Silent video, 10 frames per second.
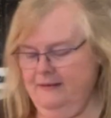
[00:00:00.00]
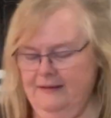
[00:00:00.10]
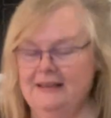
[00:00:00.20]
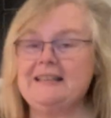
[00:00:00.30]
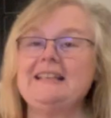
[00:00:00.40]

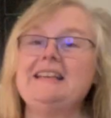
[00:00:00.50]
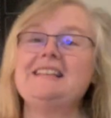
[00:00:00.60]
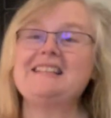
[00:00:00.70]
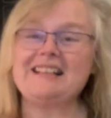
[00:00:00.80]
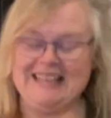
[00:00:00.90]
Isn't
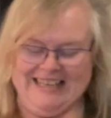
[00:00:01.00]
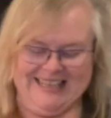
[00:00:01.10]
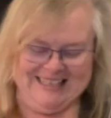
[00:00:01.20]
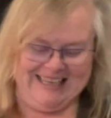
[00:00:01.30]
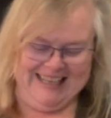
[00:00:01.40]
as clean
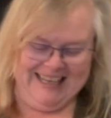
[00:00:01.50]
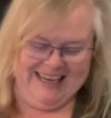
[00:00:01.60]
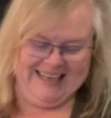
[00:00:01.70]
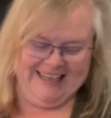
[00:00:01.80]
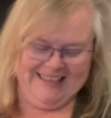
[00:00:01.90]
as I
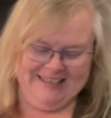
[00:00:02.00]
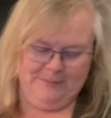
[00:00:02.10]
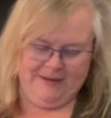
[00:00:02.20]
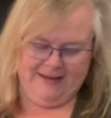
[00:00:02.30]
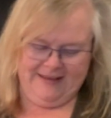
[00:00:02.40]
like it,
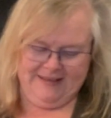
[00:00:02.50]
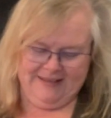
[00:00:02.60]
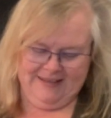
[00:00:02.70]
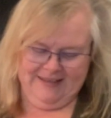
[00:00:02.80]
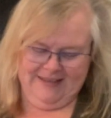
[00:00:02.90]
but
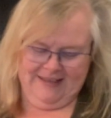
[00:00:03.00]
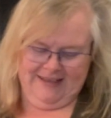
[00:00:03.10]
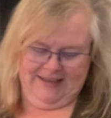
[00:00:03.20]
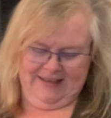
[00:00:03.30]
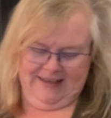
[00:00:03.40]

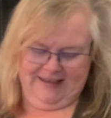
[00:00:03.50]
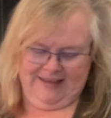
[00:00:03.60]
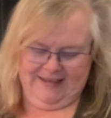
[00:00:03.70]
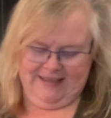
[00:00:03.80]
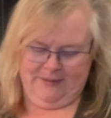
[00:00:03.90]

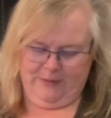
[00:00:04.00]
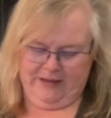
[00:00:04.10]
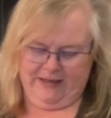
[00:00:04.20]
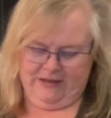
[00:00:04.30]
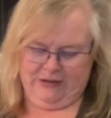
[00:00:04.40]
I did a
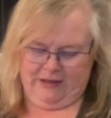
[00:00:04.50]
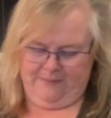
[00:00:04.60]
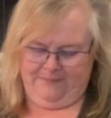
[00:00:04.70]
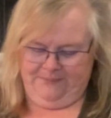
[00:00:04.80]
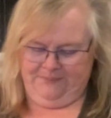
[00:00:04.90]
pretty good job.
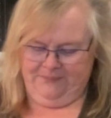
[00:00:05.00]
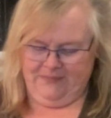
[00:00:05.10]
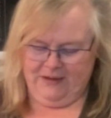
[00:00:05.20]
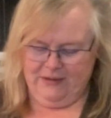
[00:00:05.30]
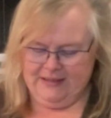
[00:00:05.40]

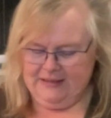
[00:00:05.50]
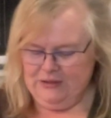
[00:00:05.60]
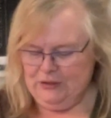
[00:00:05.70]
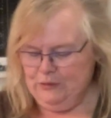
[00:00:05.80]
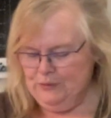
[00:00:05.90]
There isn't
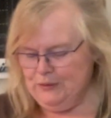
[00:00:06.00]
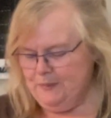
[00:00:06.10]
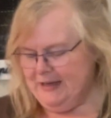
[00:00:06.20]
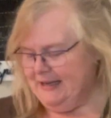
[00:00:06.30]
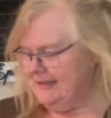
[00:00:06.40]
too
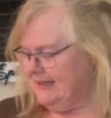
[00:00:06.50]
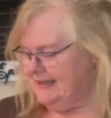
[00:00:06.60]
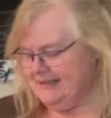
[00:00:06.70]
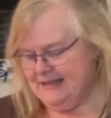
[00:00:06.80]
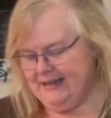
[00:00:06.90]
many
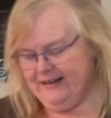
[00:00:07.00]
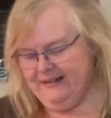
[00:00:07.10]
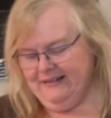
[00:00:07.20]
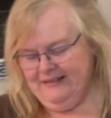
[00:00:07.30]
seeds in there.